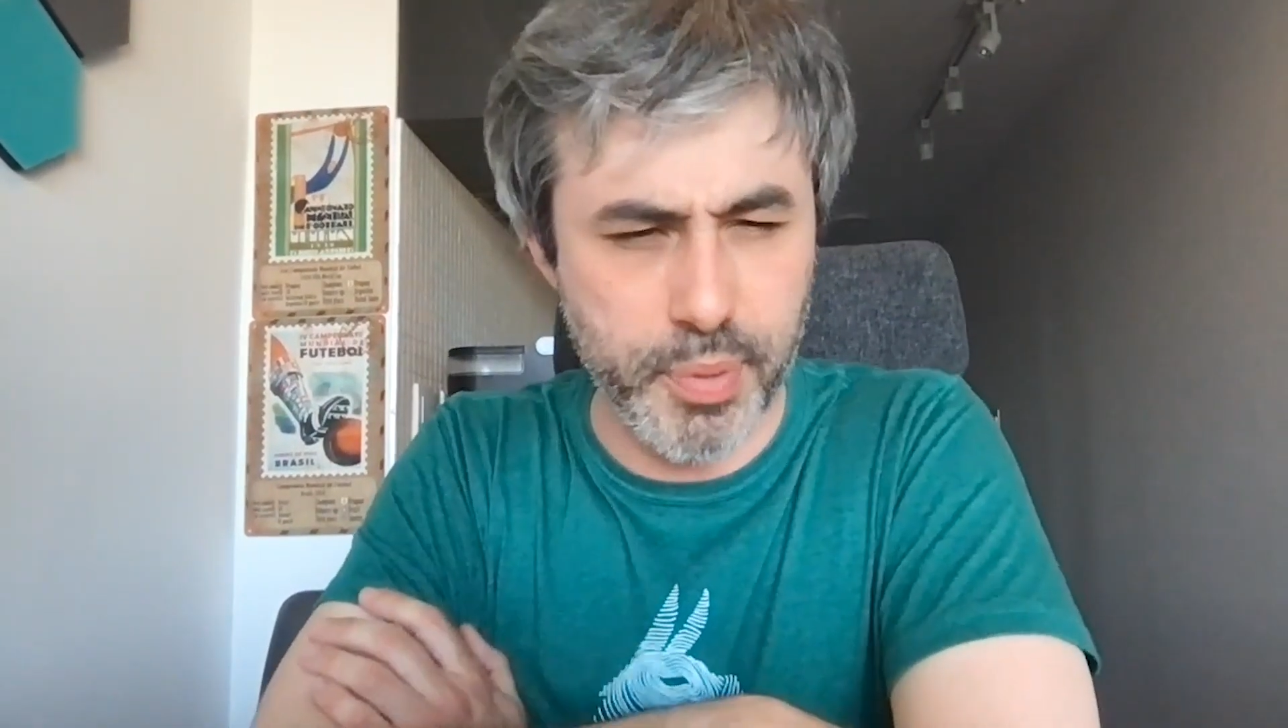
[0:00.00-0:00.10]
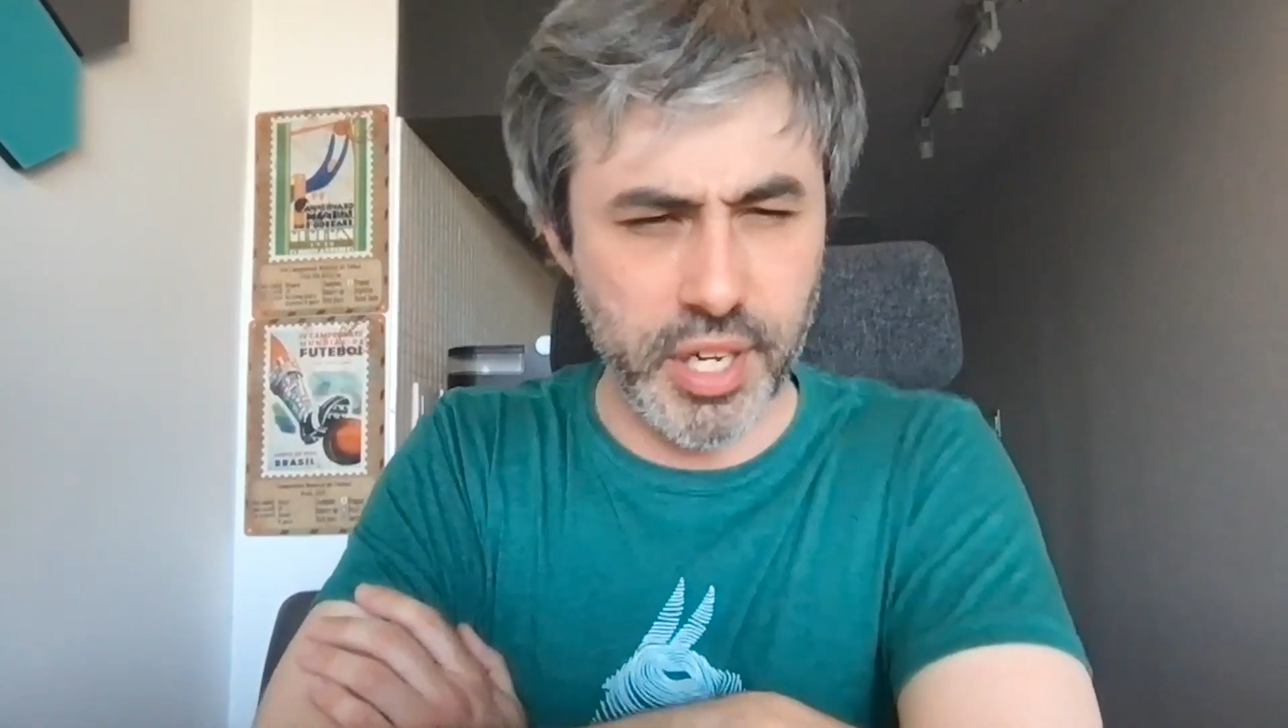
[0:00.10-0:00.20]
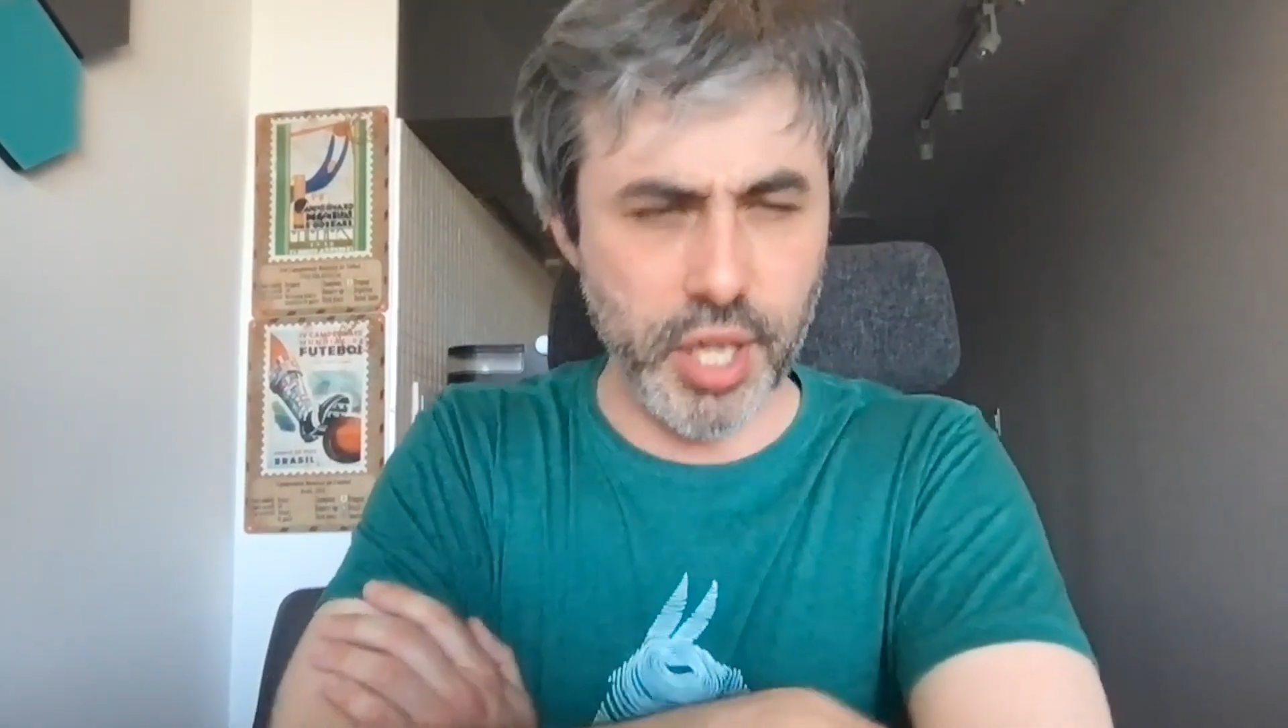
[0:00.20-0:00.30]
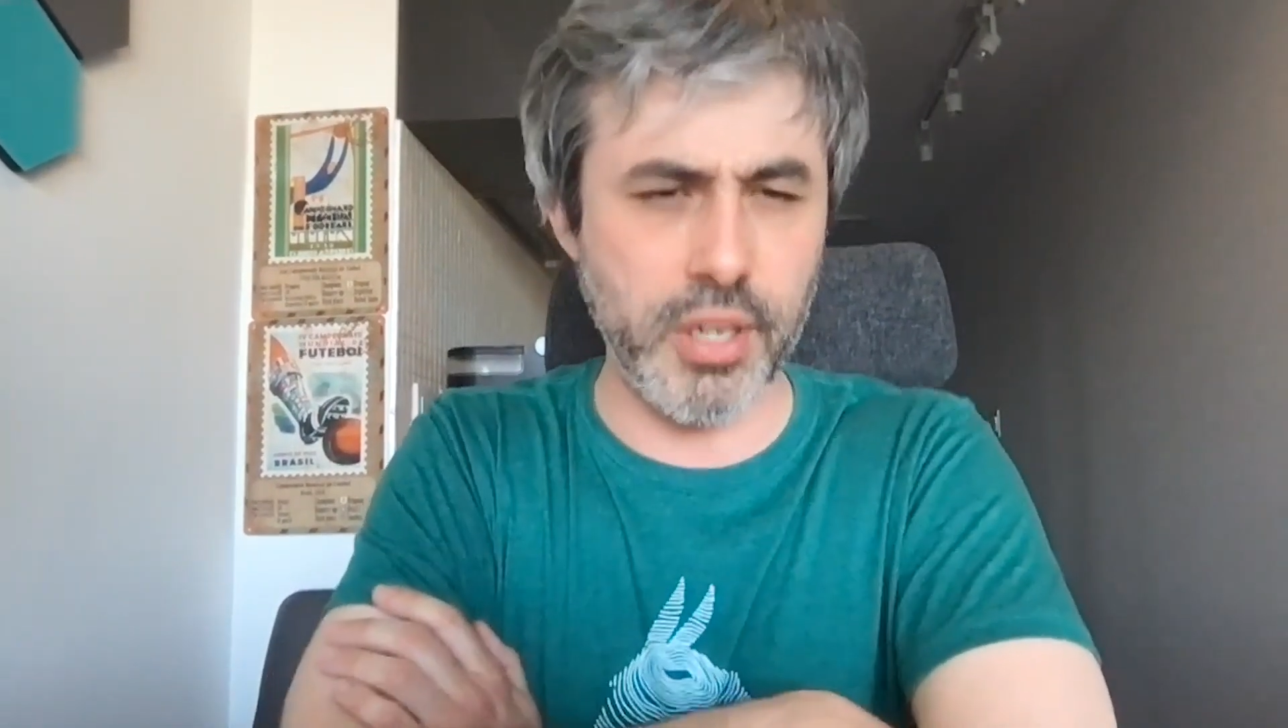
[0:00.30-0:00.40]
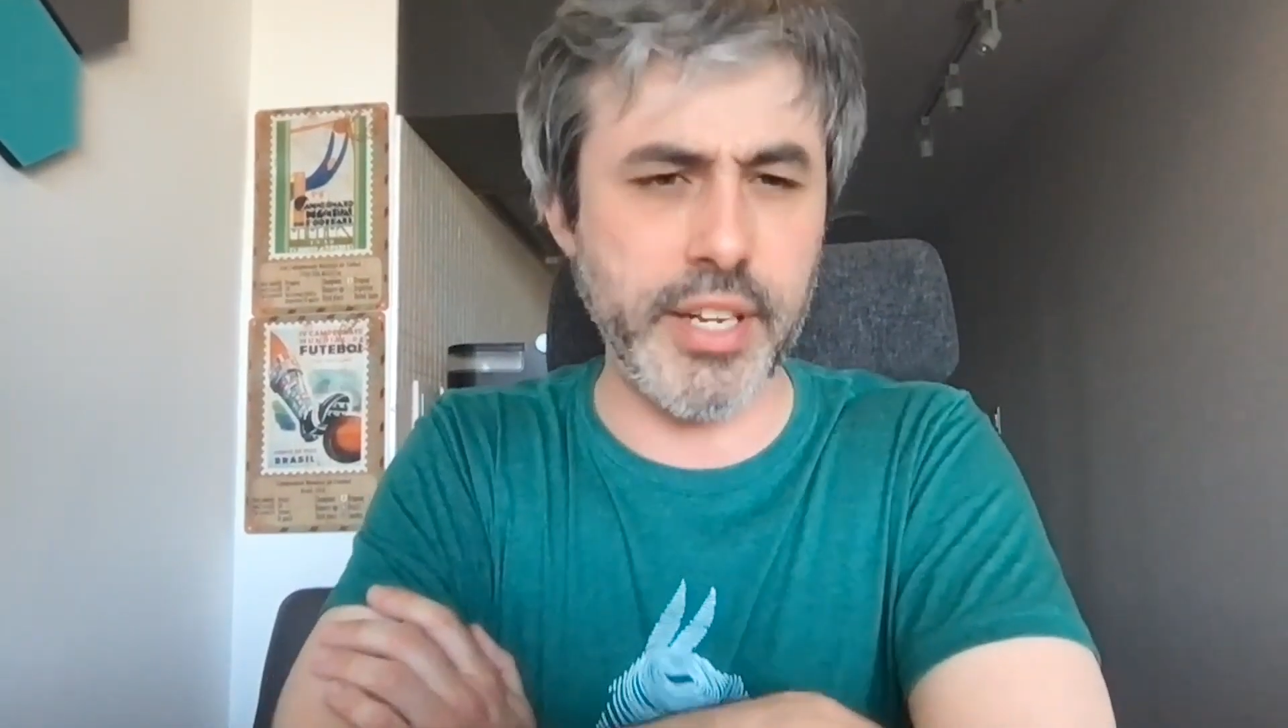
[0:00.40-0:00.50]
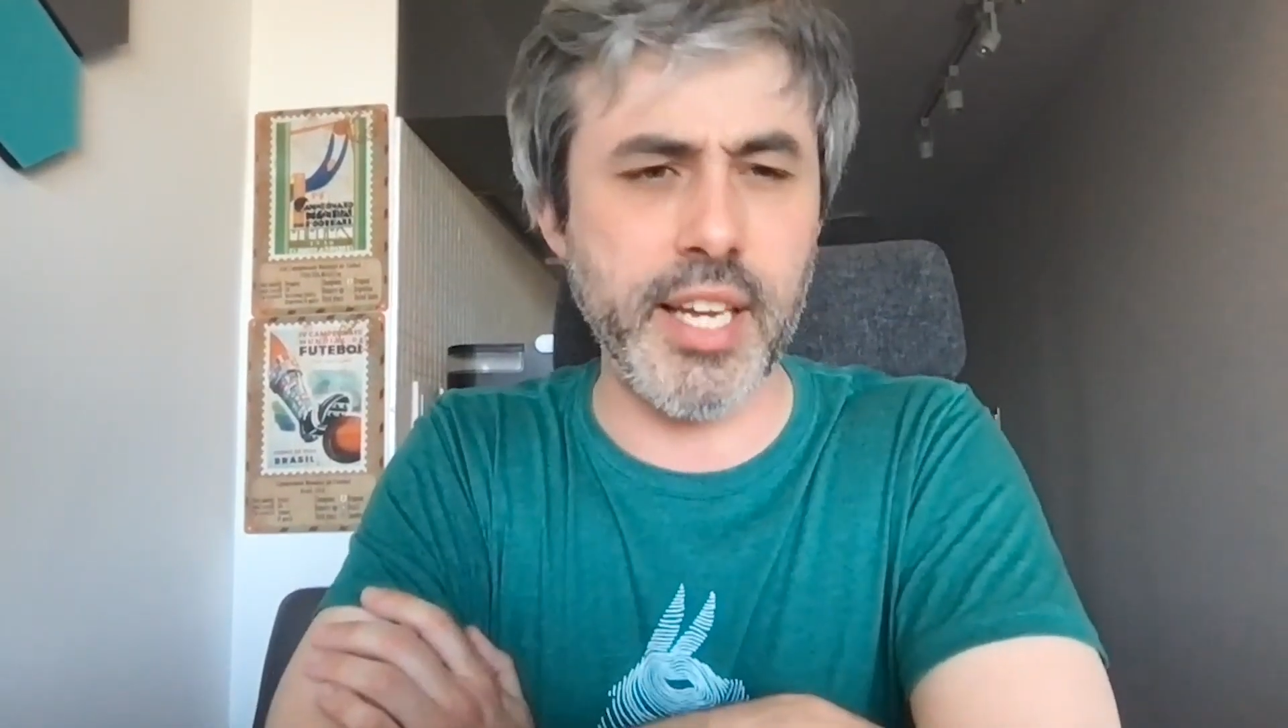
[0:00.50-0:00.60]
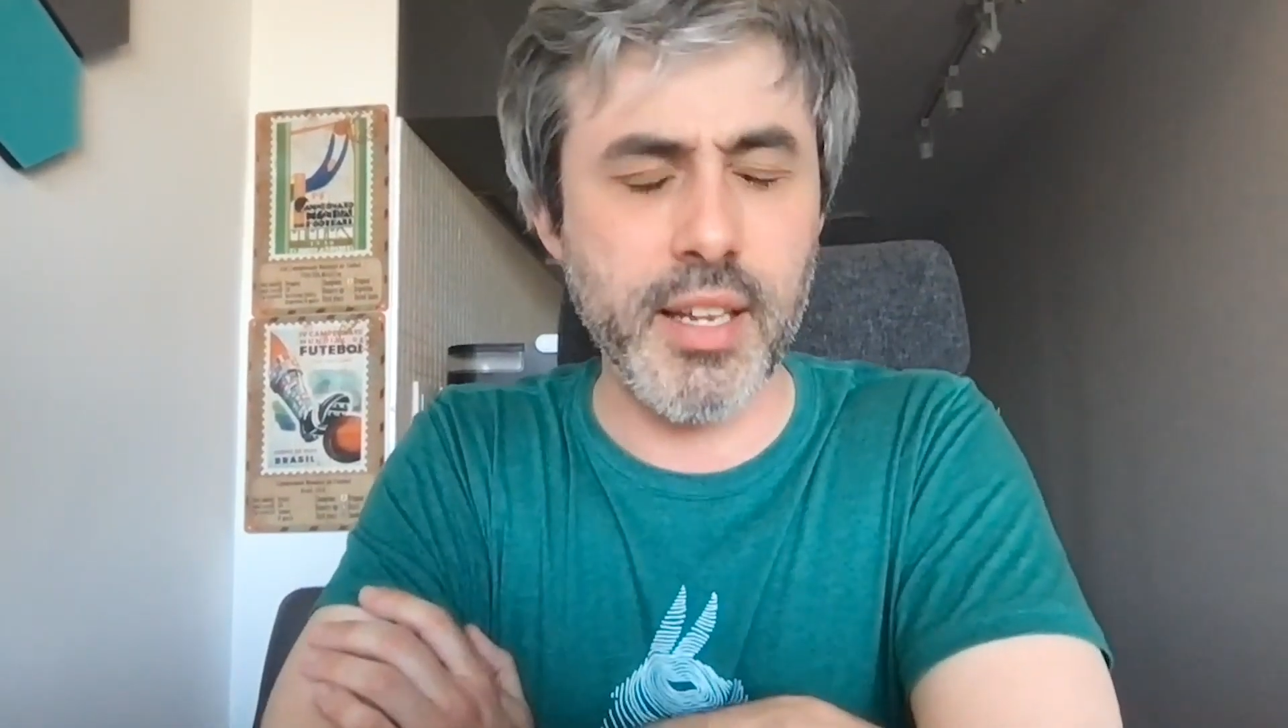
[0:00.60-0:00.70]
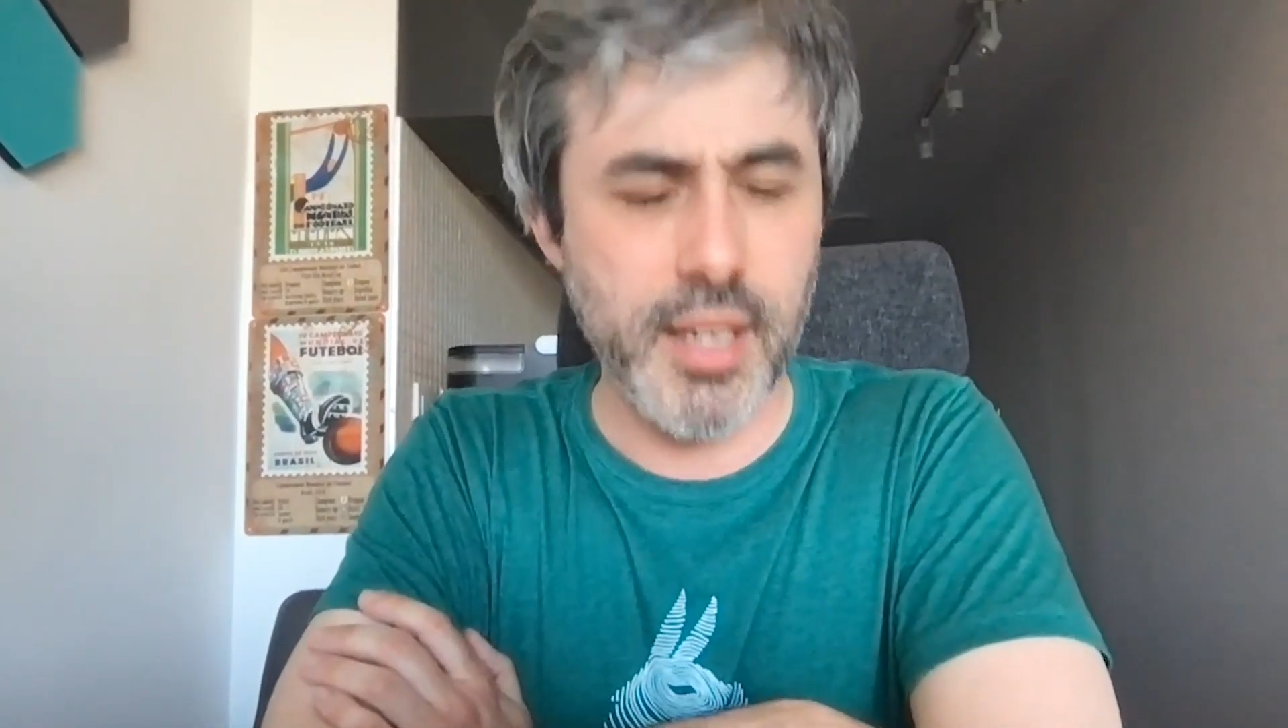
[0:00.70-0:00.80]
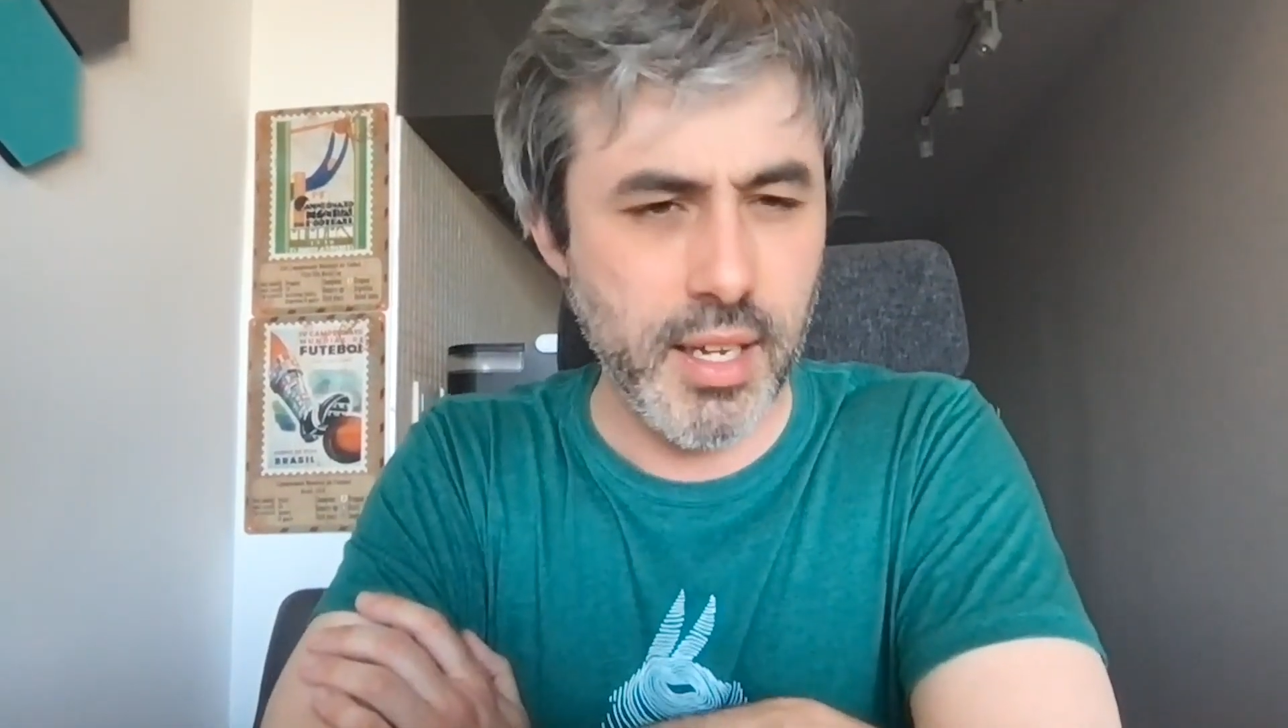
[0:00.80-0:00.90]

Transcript: pretty early